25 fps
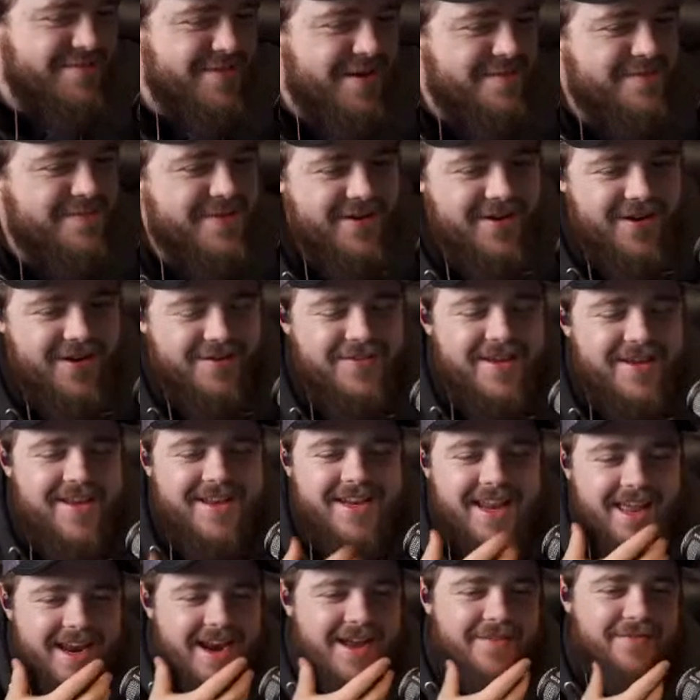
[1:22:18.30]
My beard off,
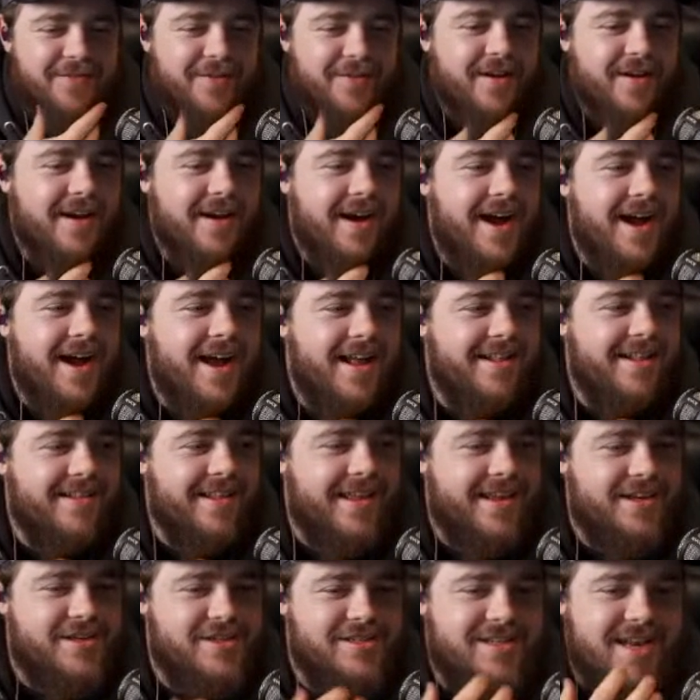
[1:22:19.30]
and I forgot
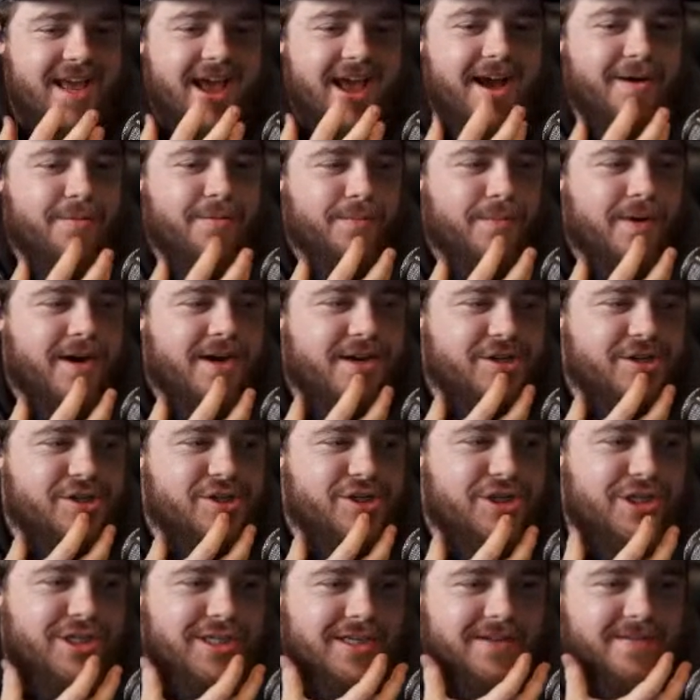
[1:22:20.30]
like just how
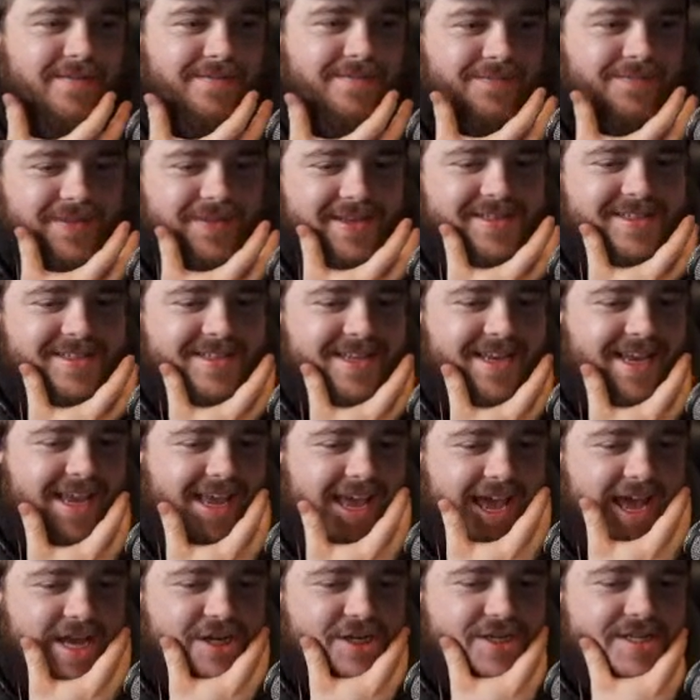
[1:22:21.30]
much this thing
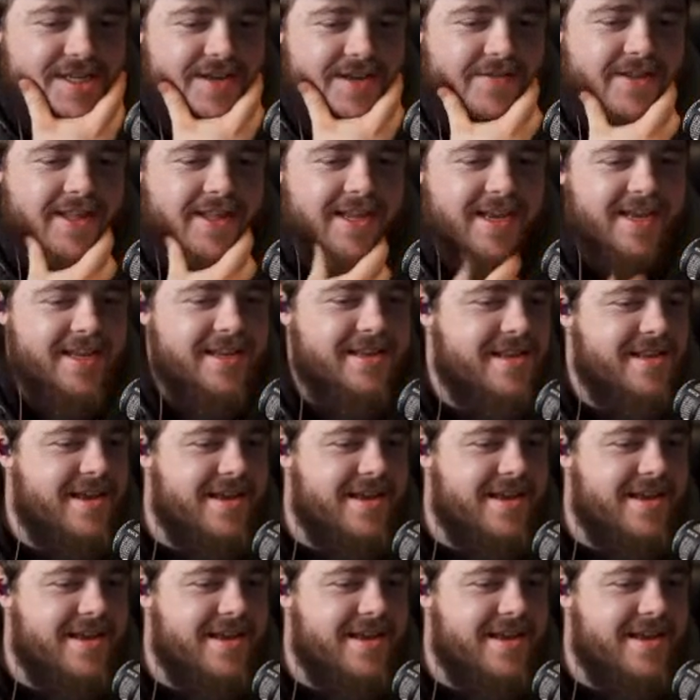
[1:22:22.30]
catches everything.